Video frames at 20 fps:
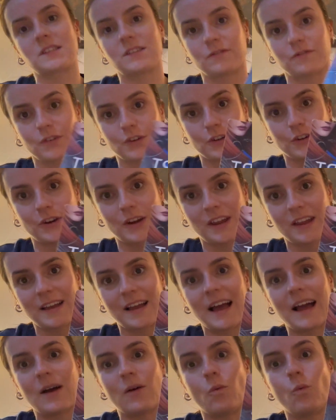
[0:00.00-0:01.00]
and
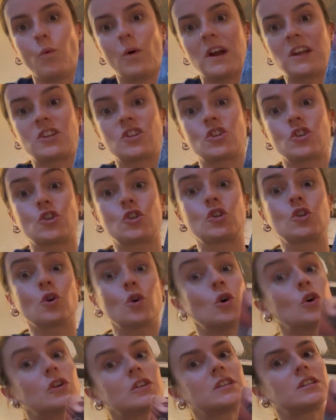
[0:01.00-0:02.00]
Fury, which
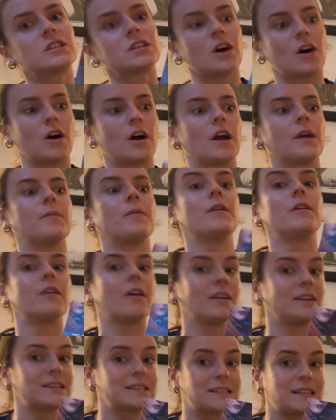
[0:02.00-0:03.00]
should time
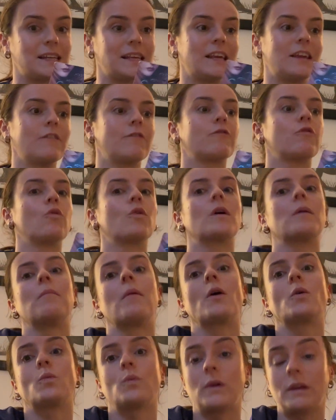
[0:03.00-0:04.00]
nicely for
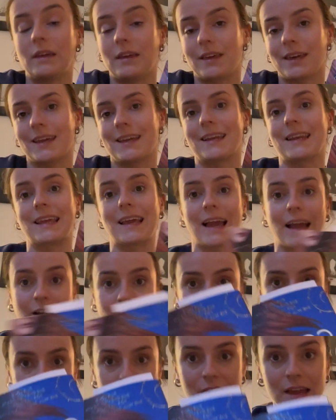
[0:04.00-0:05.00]
my week in
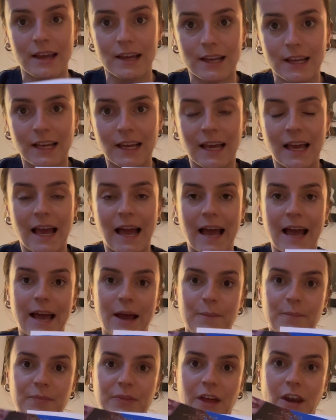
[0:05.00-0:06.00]
Kerry,
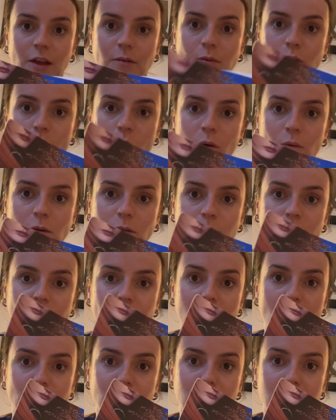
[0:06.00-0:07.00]
that I'm going with my
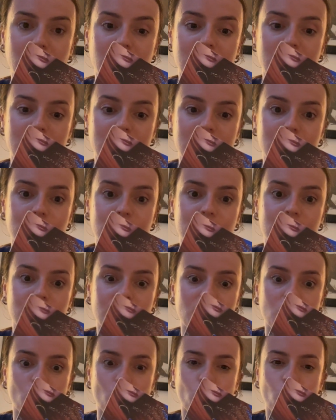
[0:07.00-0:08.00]
family,
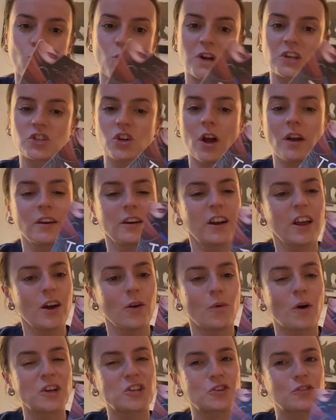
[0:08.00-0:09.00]
which, I don't
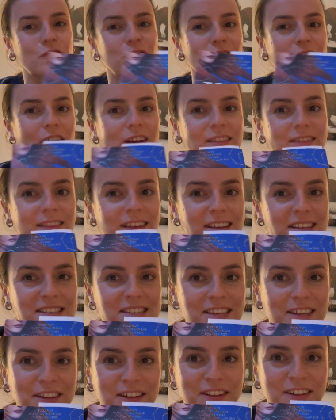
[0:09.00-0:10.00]
know, I just feel like
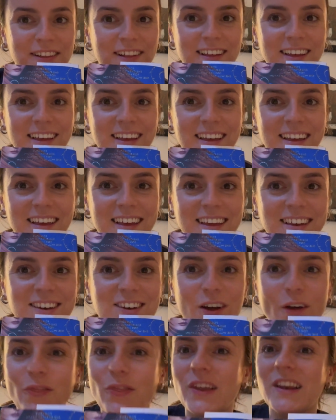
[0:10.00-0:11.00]
this'll,
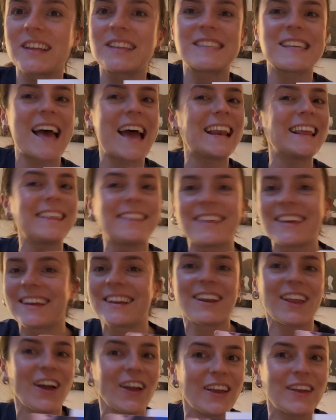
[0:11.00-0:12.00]
not that it's anything
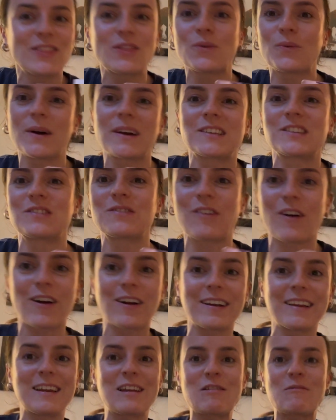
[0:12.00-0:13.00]
like the West of
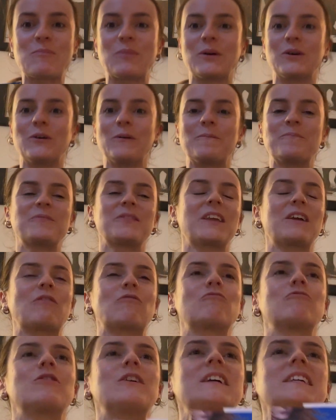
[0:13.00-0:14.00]
Ireland, but
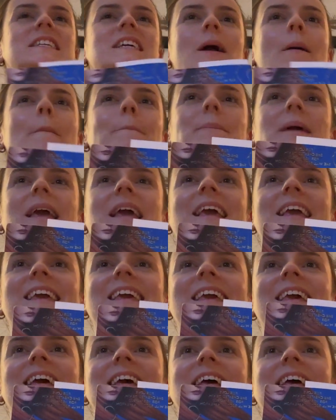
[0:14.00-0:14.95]
reading a big